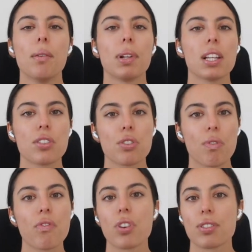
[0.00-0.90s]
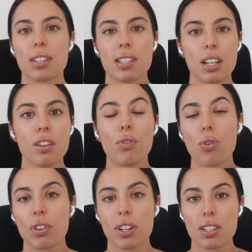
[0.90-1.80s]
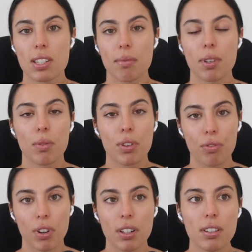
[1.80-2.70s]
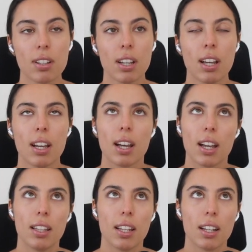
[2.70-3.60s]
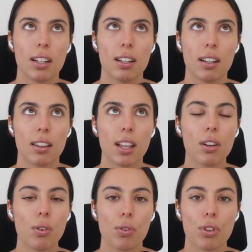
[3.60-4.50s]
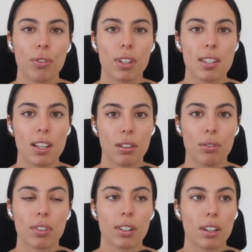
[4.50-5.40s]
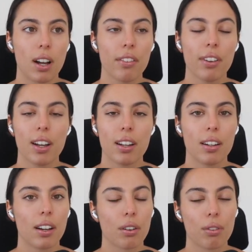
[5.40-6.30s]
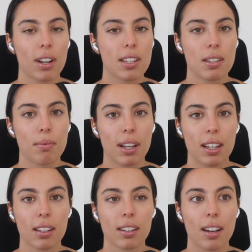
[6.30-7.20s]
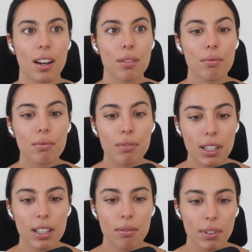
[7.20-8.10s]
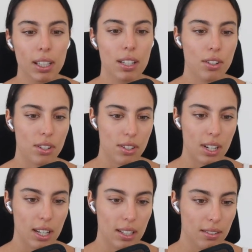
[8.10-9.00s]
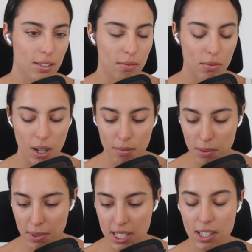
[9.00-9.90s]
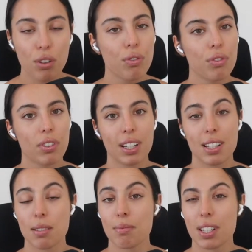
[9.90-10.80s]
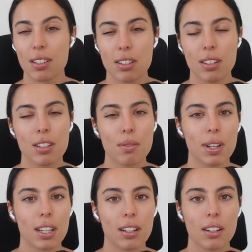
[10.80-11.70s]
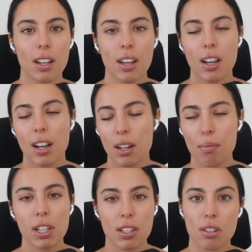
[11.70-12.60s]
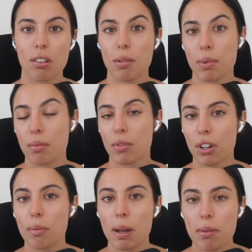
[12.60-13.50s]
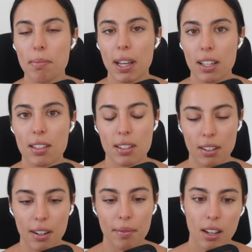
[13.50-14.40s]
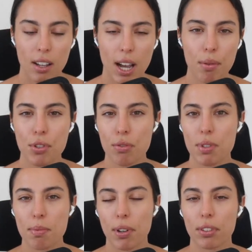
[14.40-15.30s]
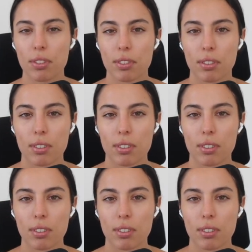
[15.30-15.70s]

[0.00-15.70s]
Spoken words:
But let's just reverse it. Say you've organized something with a friend and then they call you and they say, look, I've had a crazy week. I really, really just need some time to myself. I need some downtime this weekend, and I'm really sorry, but I'm not going to be able to make it tonight. How would you respond?